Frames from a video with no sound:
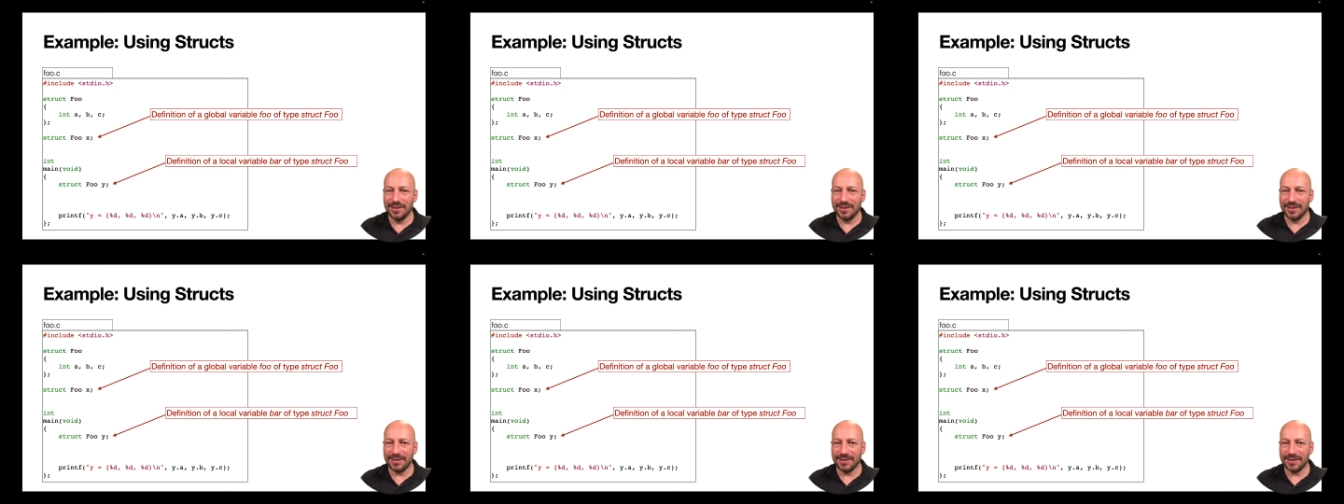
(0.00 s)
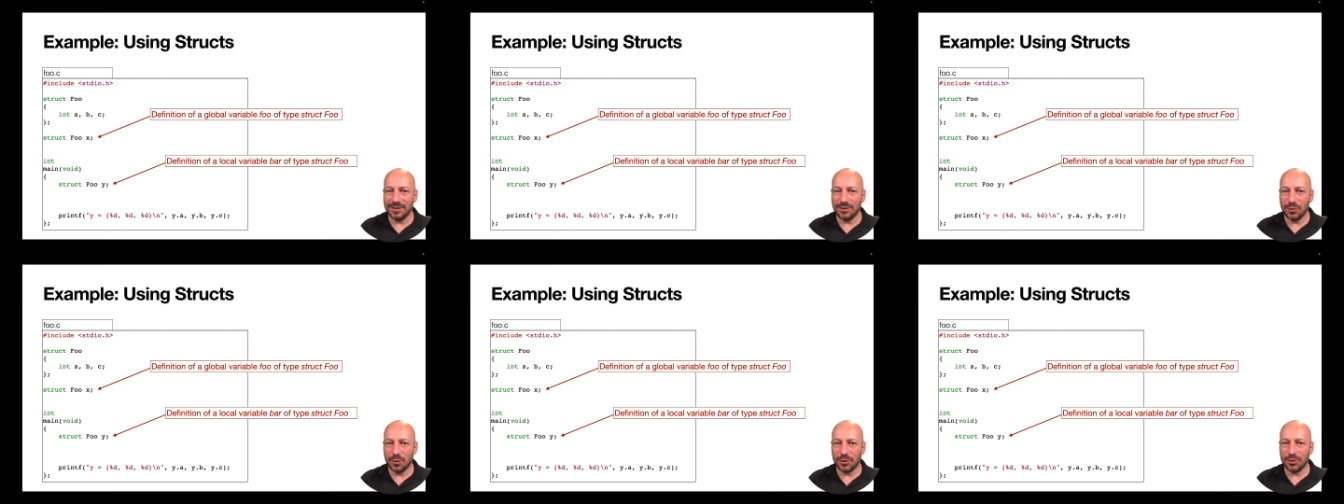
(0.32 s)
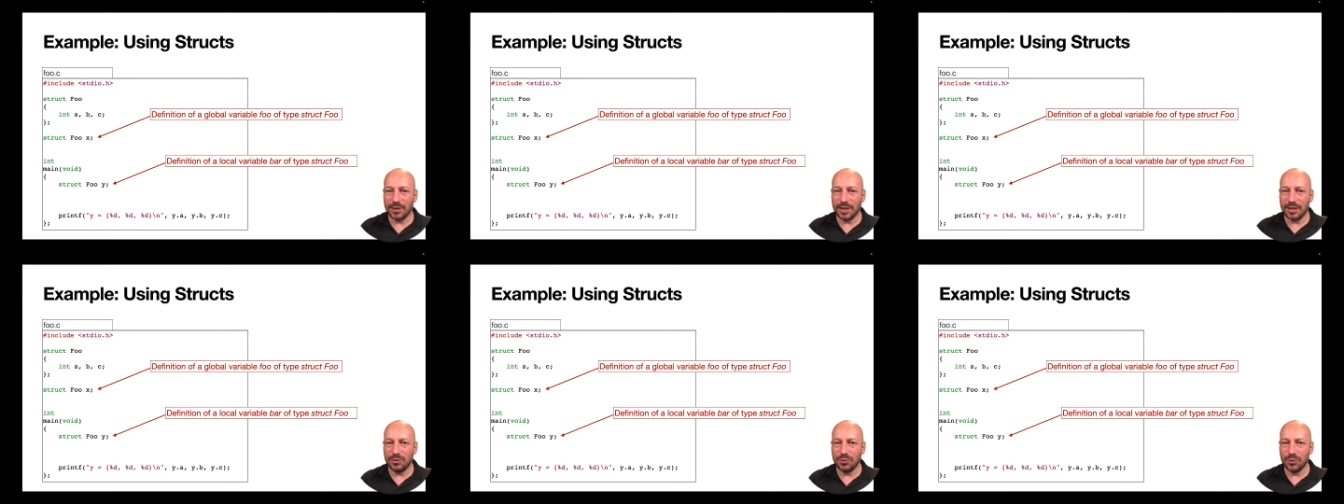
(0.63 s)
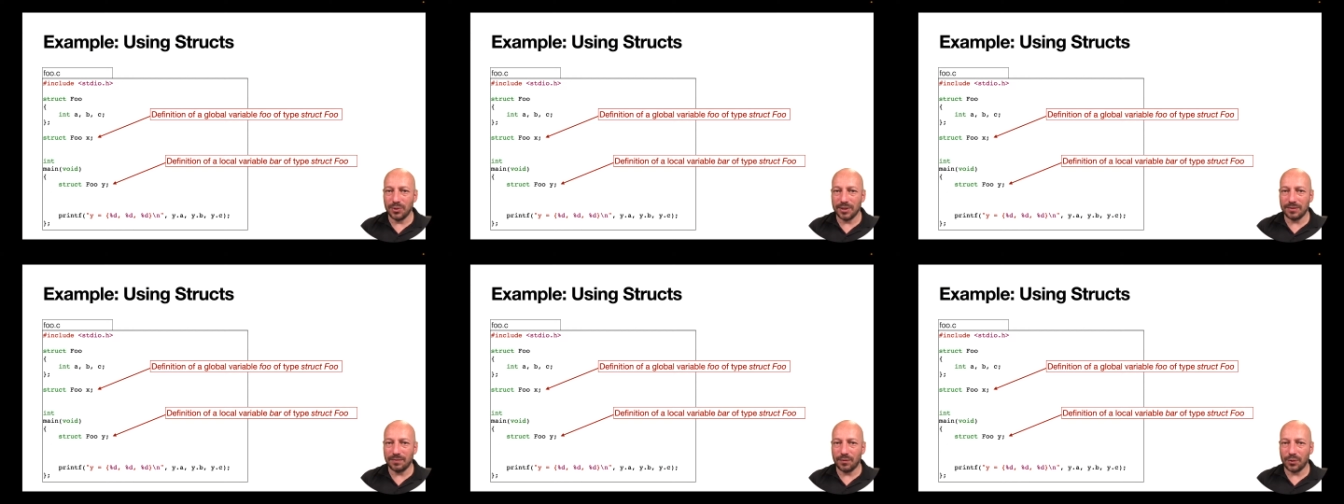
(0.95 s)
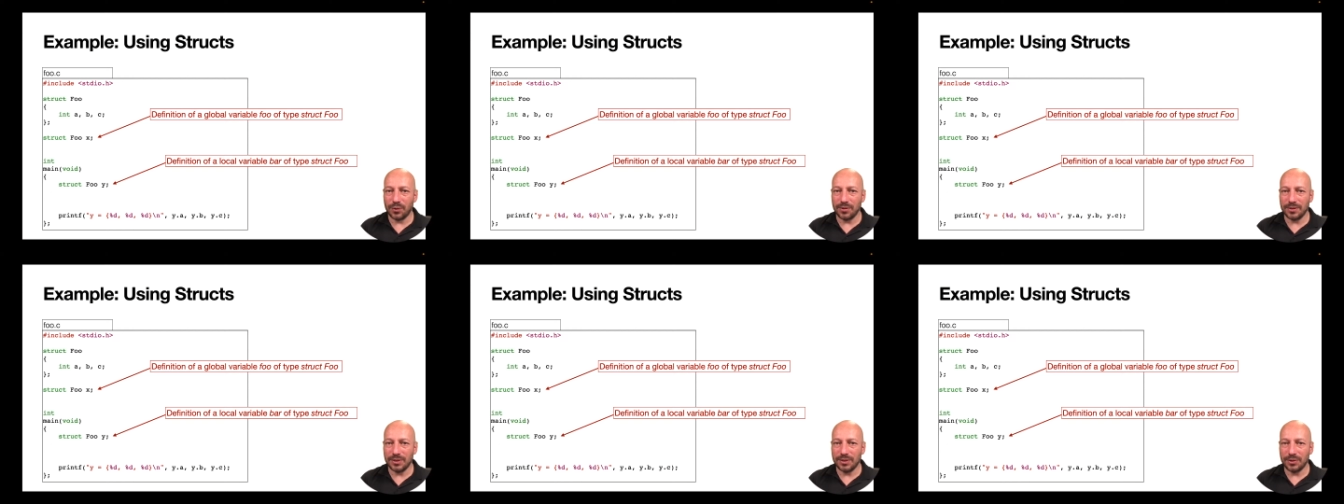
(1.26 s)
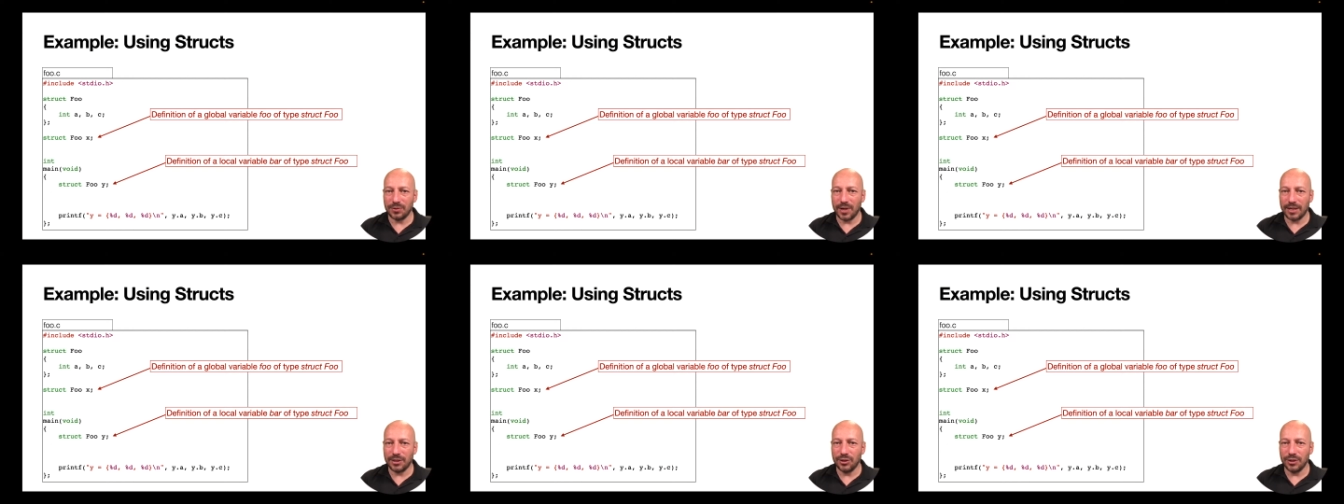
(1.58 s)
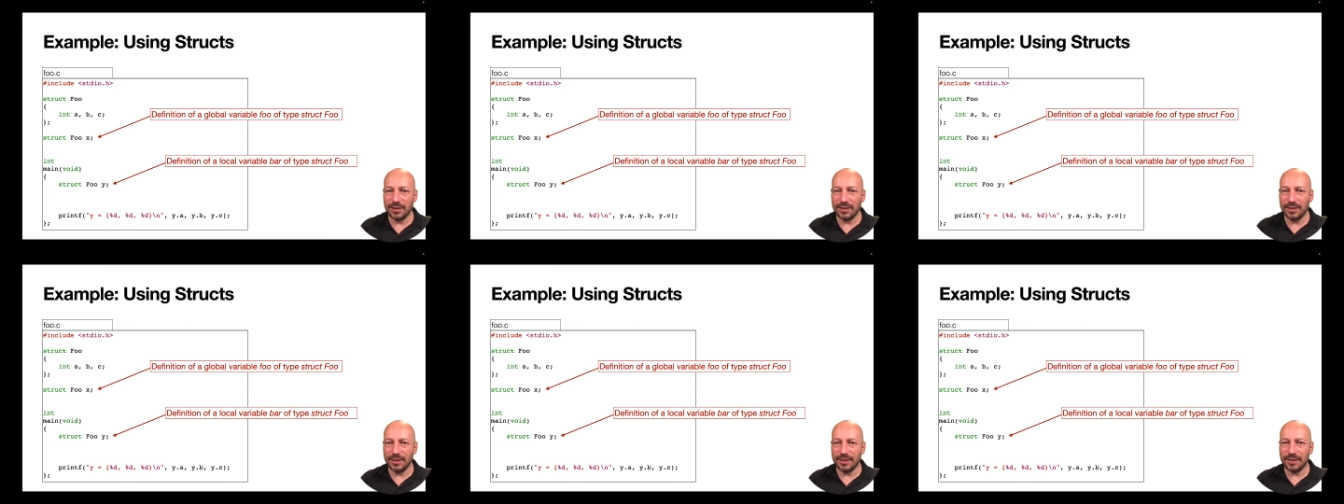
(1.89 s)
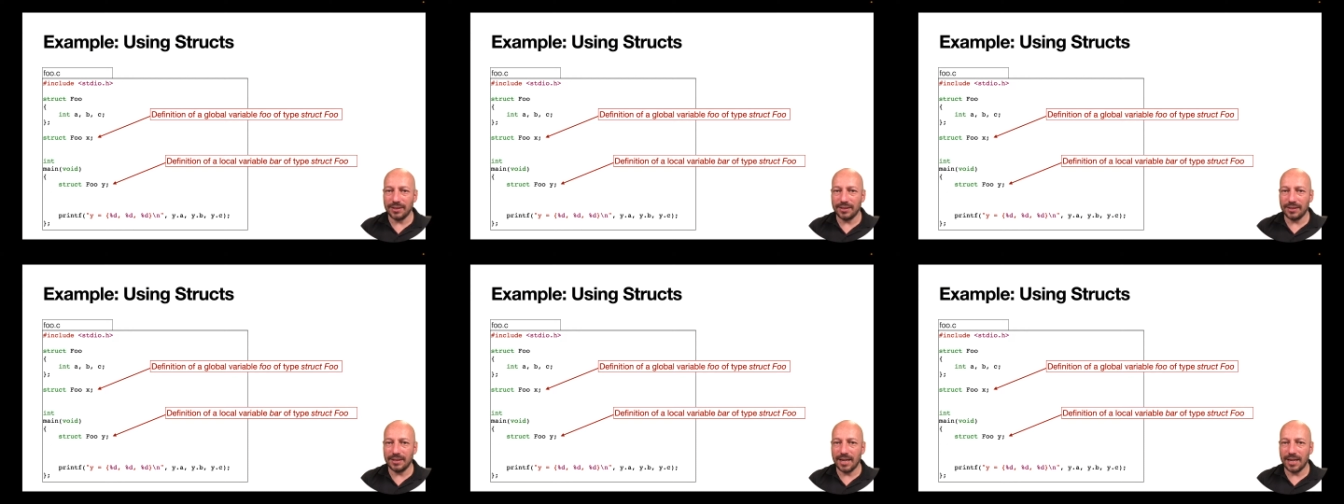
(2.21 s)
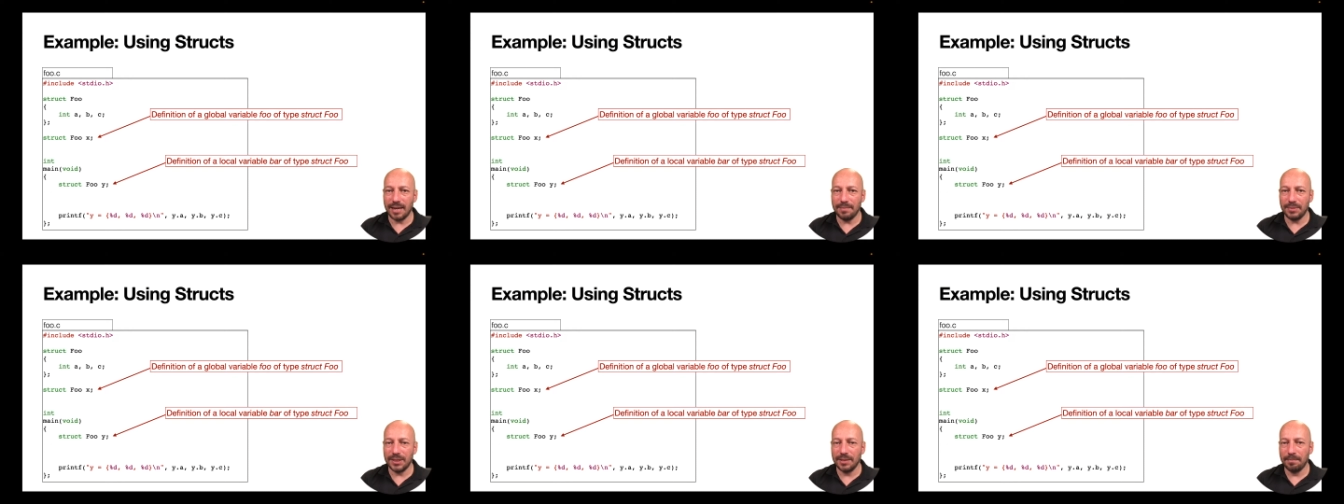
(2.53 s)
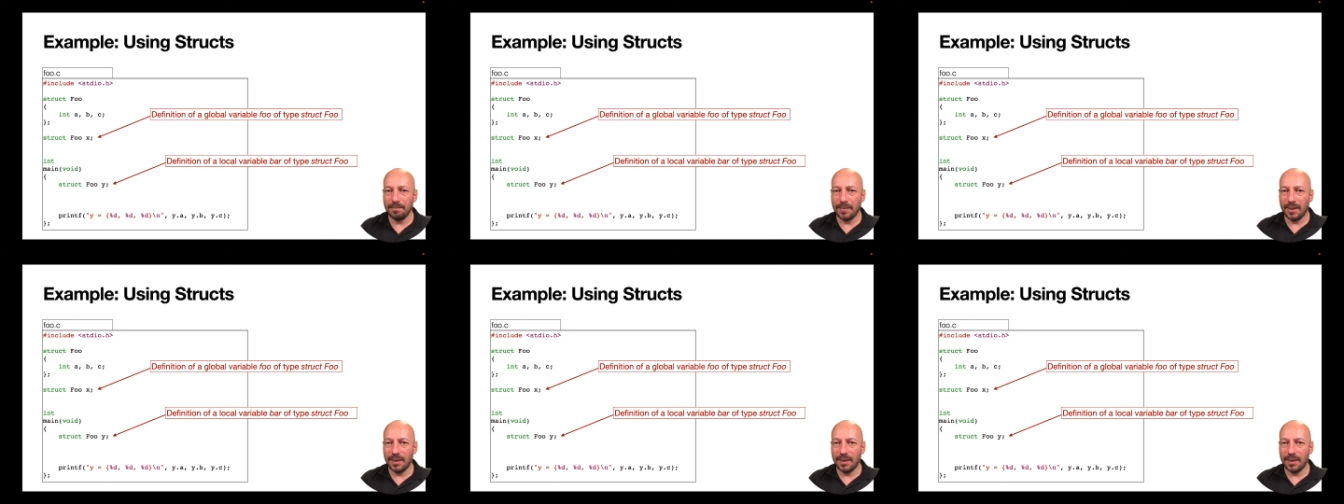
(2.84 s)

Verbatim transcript: Uh, you also can do this for structured uh, types.